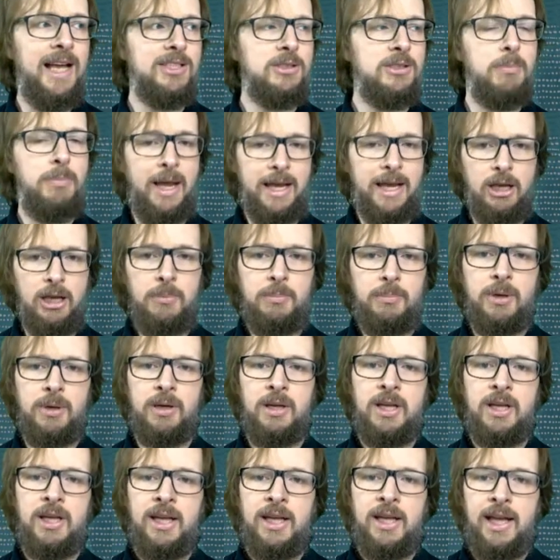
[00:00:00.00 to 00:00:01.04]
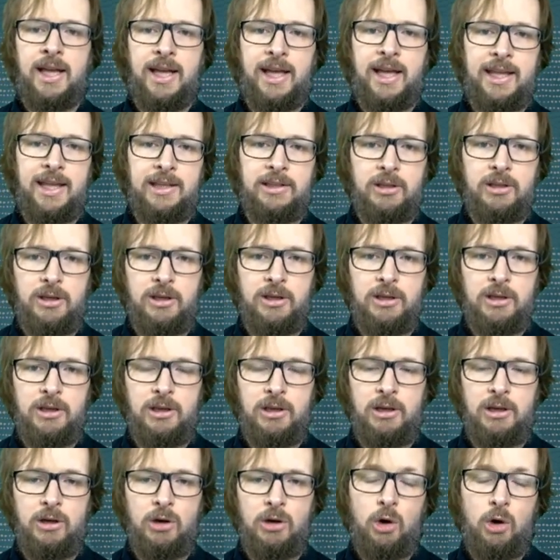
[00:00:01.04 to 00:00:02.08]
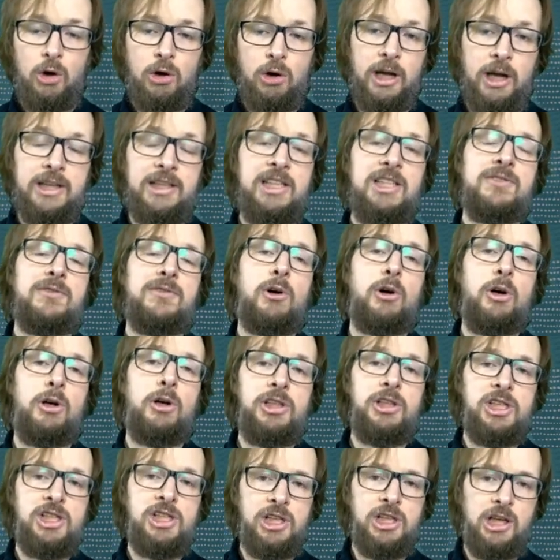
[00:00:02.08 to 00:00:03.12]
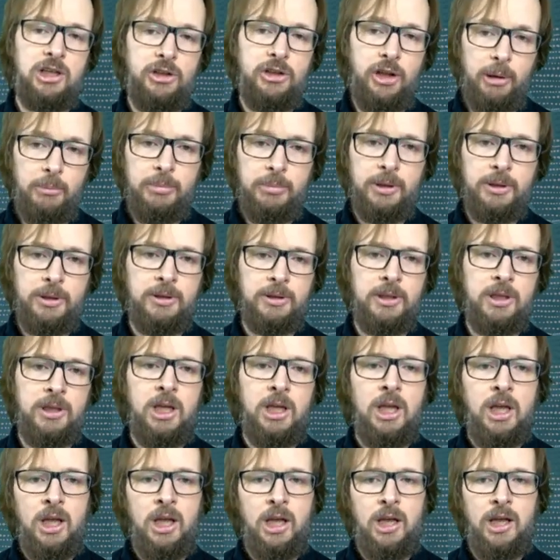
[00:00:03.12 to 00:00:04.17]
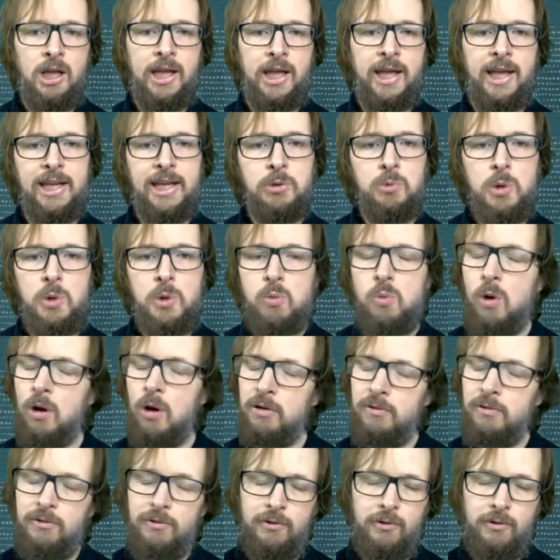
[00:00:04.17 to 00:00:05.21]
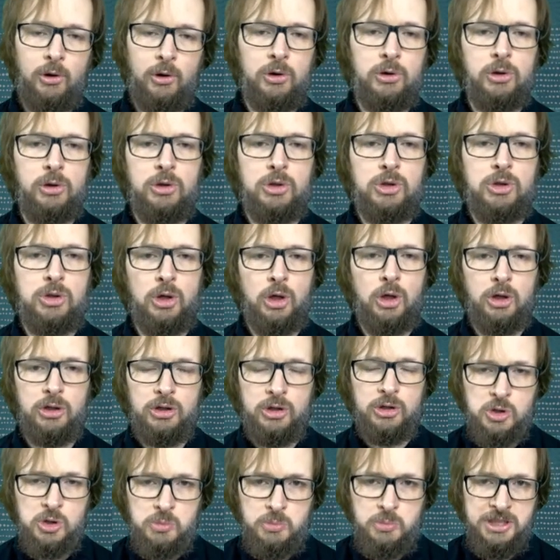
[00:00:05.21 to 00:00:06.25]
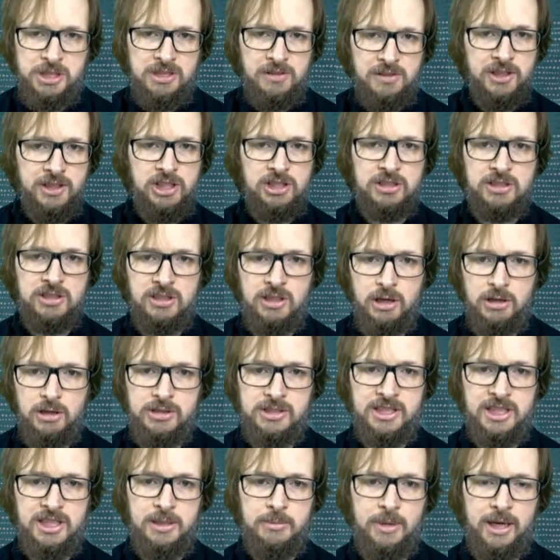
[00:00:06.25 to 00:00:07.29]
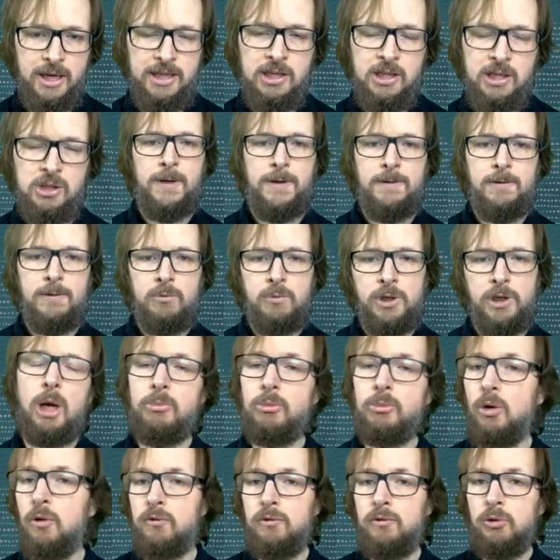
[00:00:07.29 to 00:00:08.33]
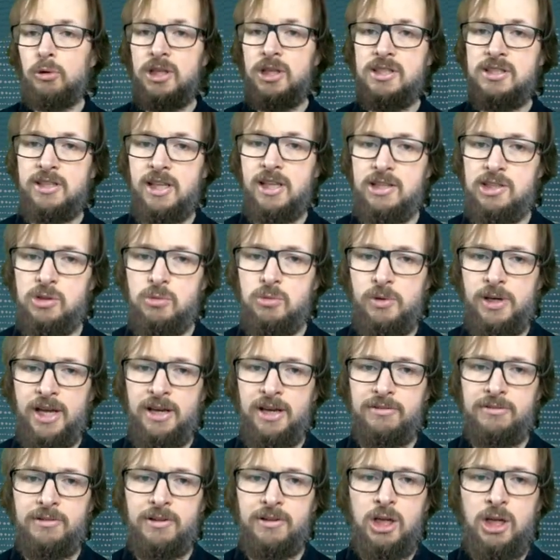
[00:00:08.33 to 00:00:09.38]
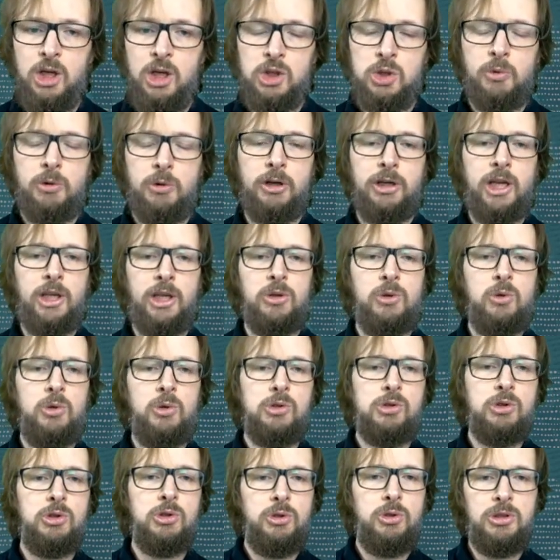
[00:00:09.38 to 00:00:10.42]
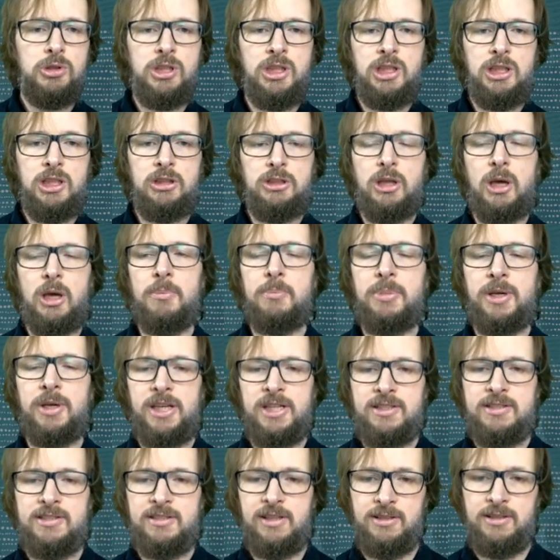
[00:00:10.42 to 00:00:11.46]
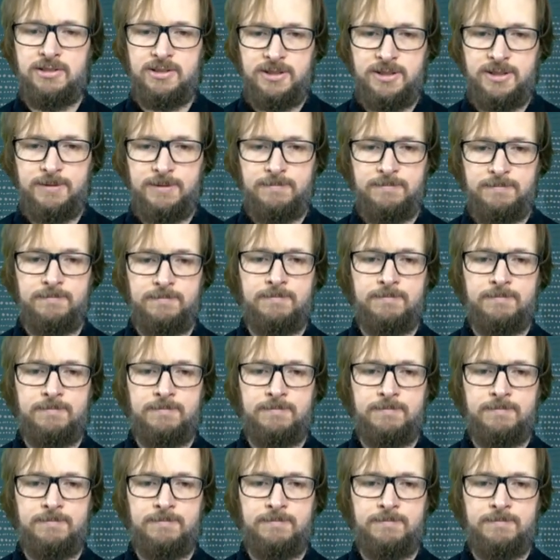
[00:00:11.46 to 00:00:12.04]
as a backup, and or at least for initial dump. And we won't focus on specific schema. We dump the full instance we have. So we're going to use util dump instance.